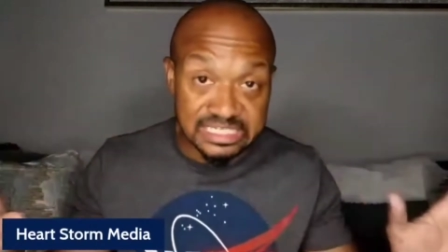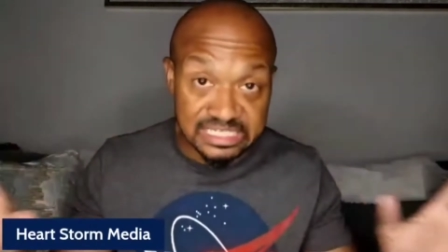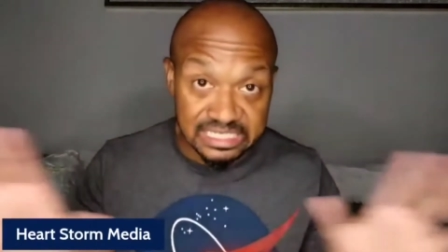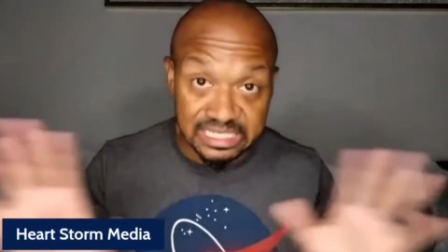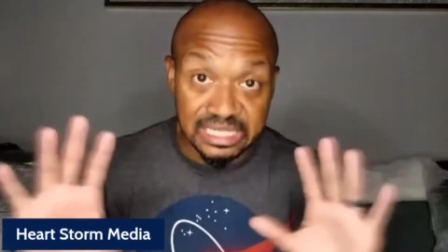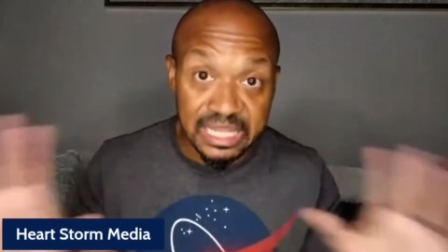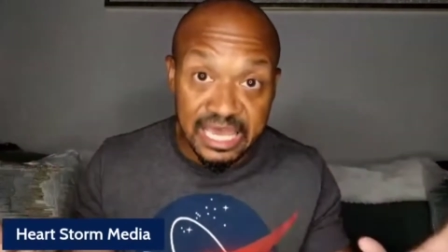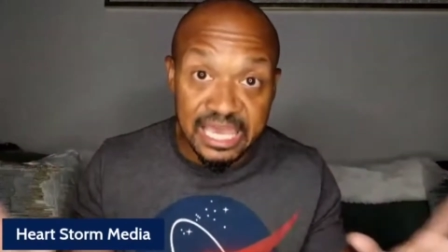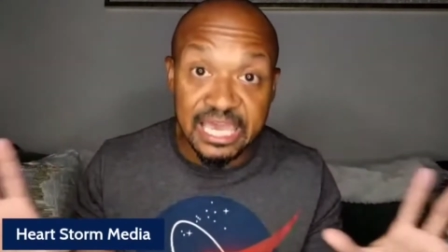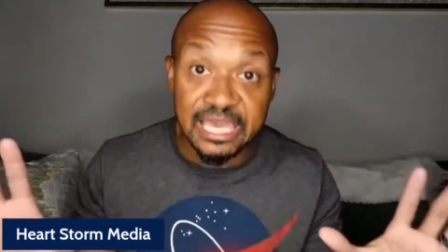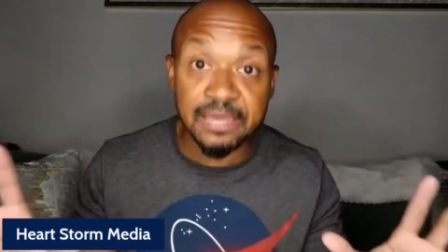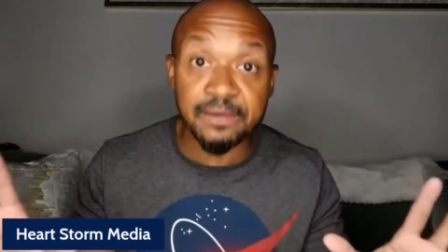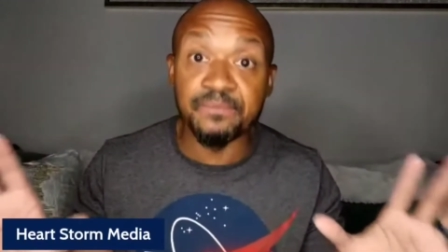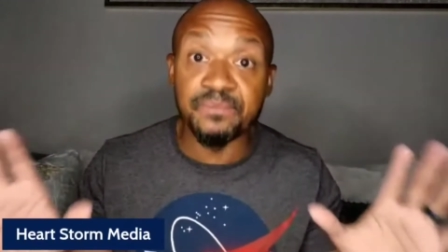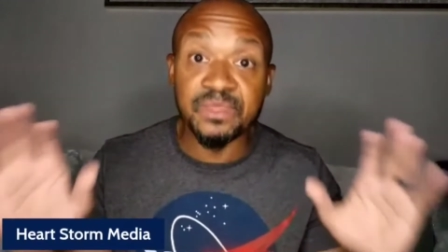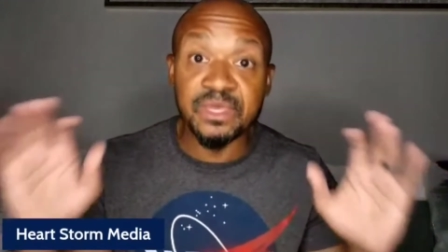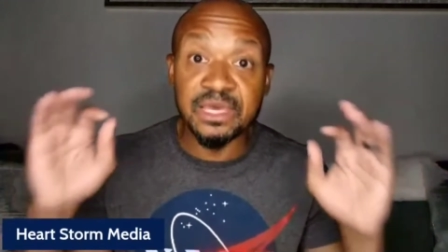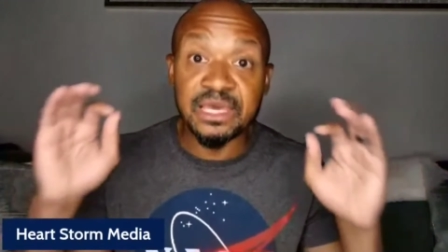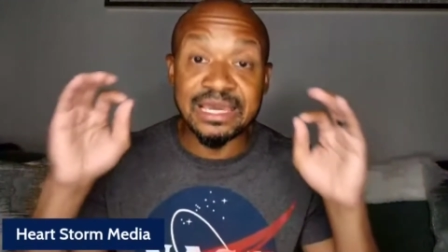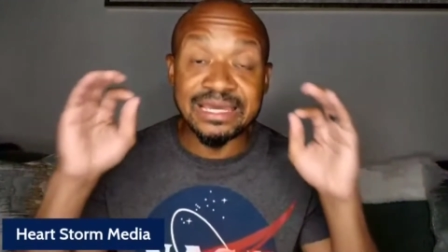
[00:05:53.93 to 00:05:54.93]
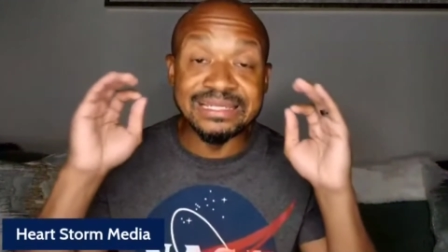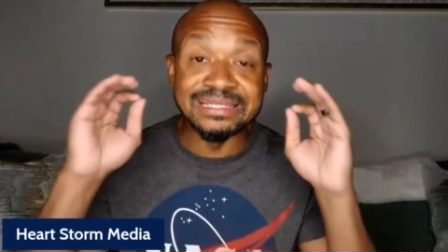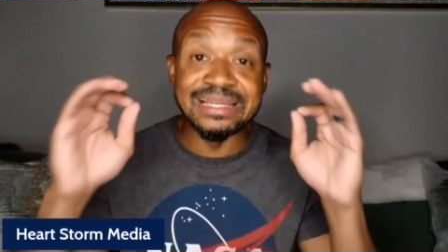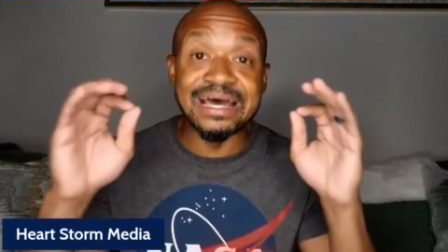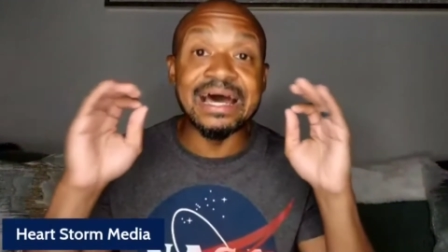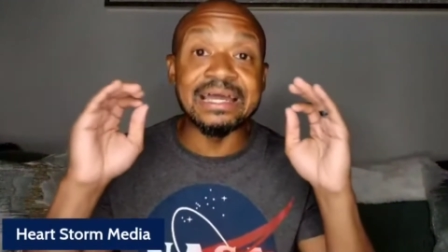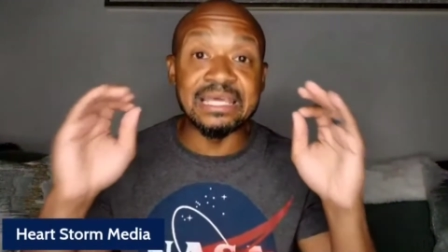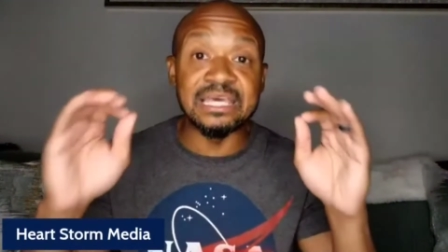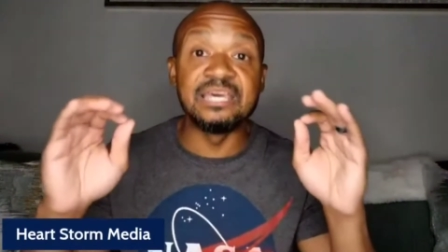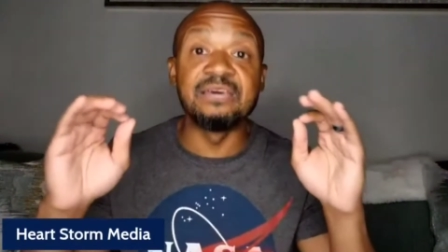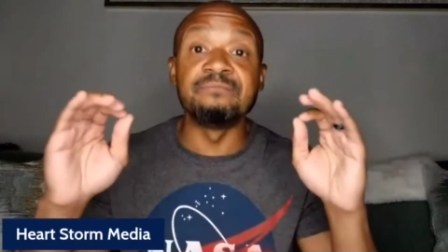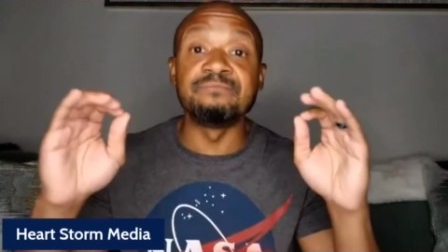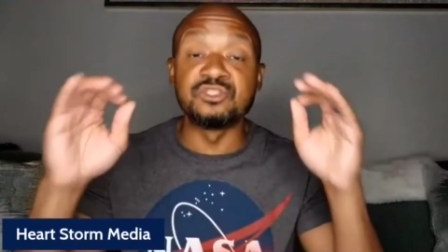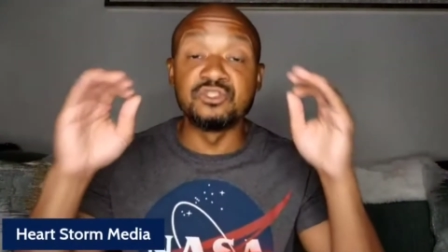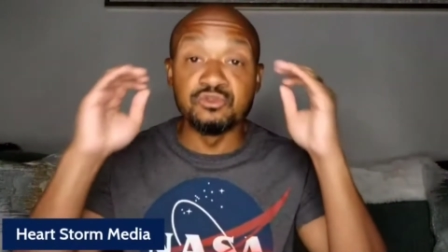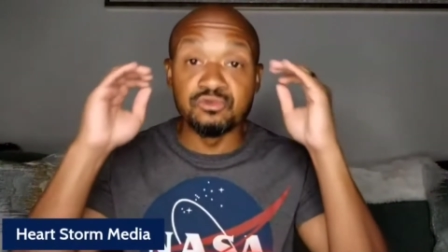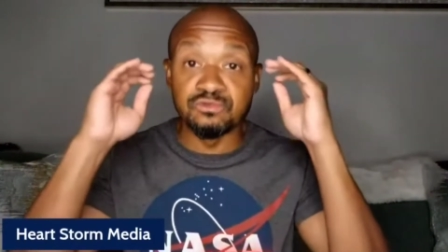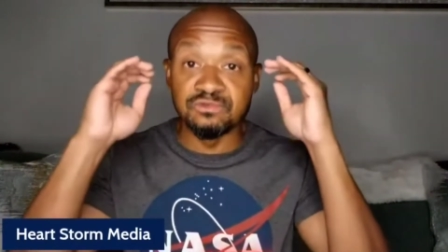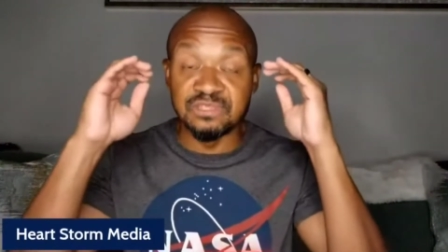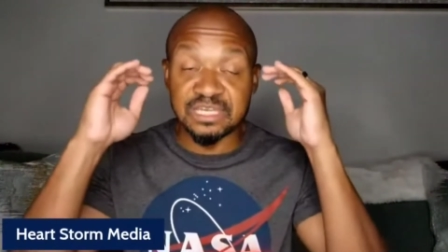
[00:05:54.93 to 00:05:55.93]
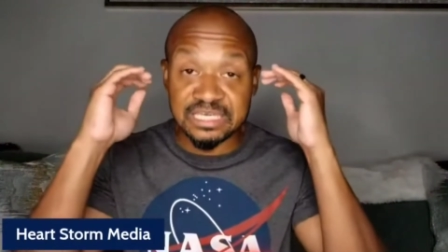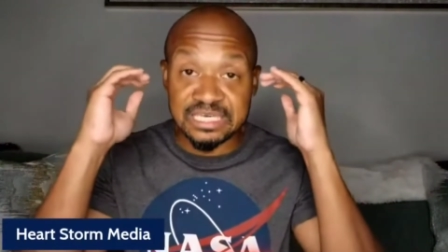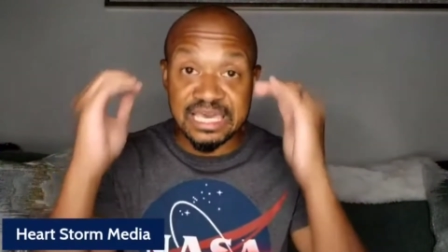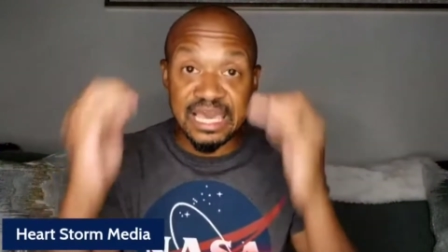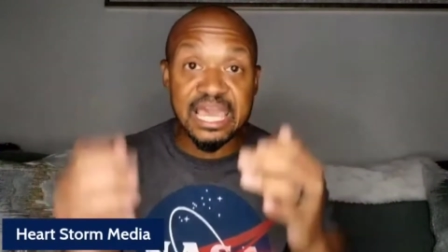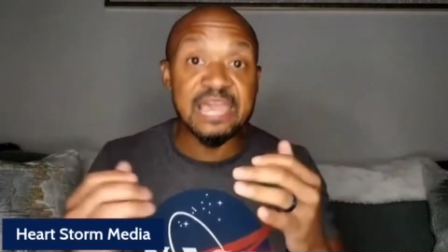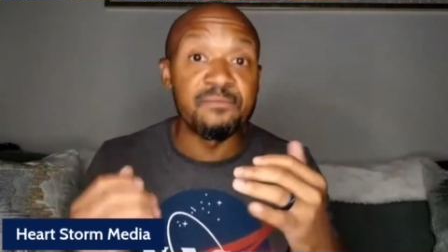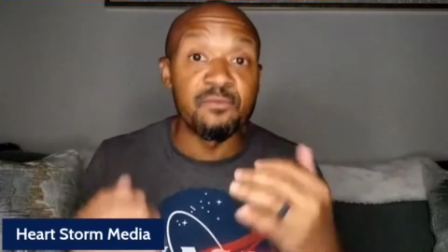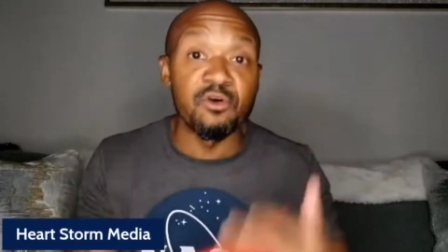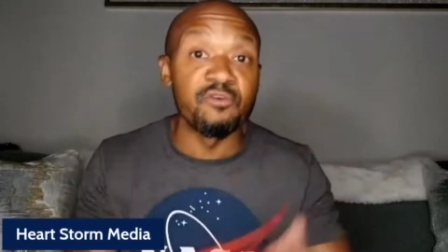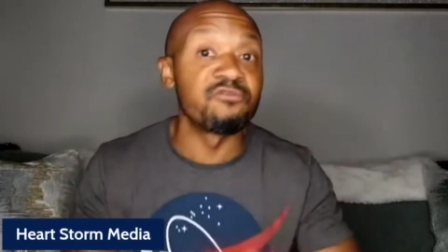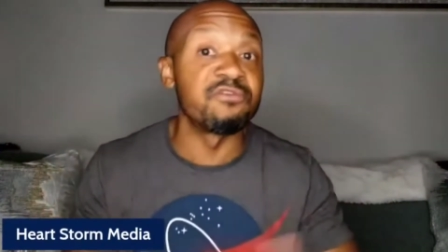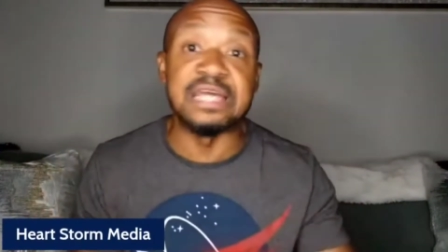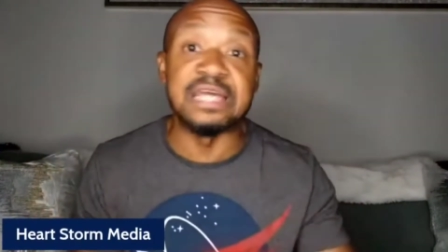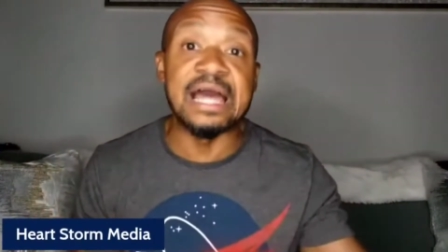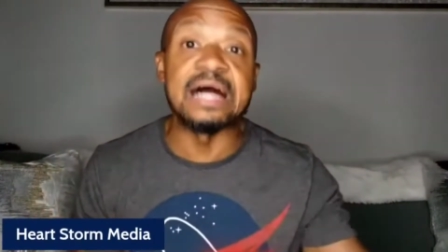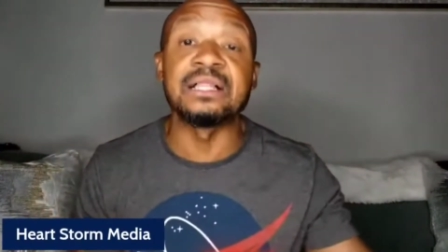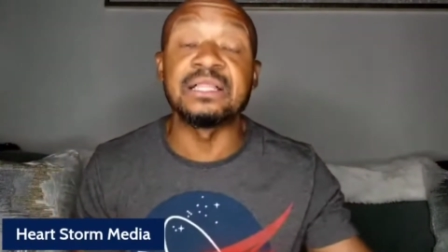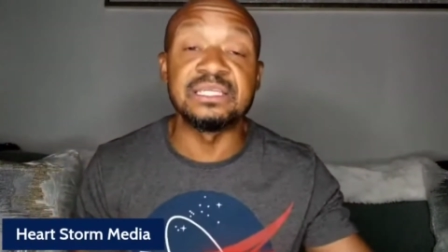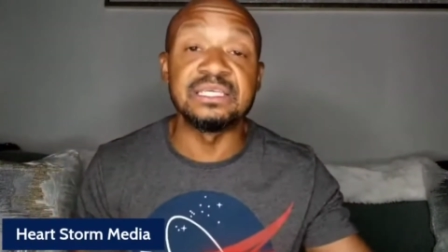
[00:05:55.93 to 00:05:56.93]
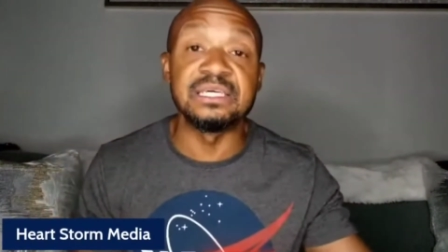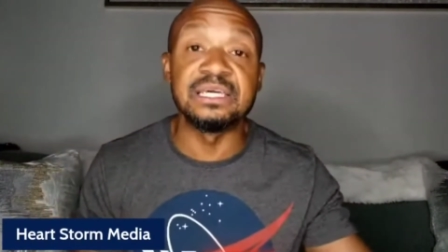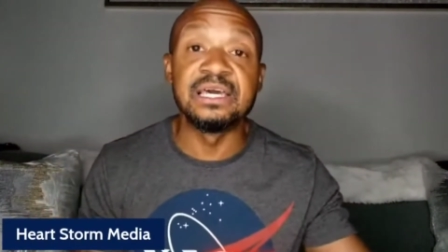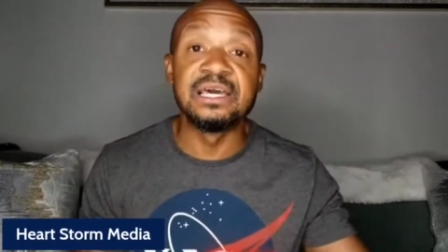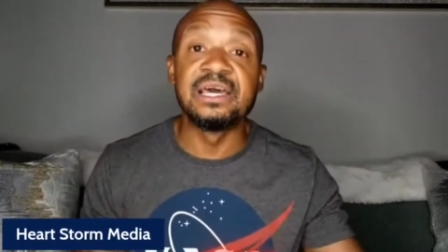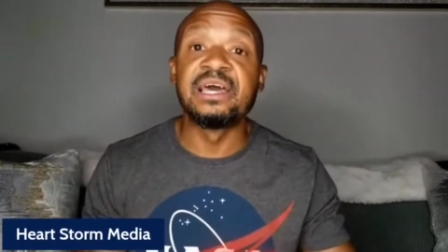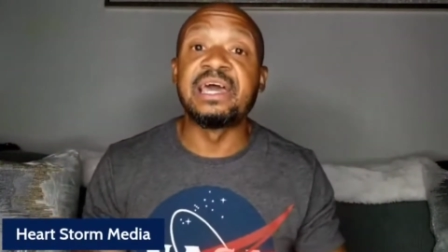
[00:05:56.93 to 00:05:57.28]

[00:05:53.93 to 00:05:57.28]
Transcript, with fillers: is lame and not hip to the game or reality.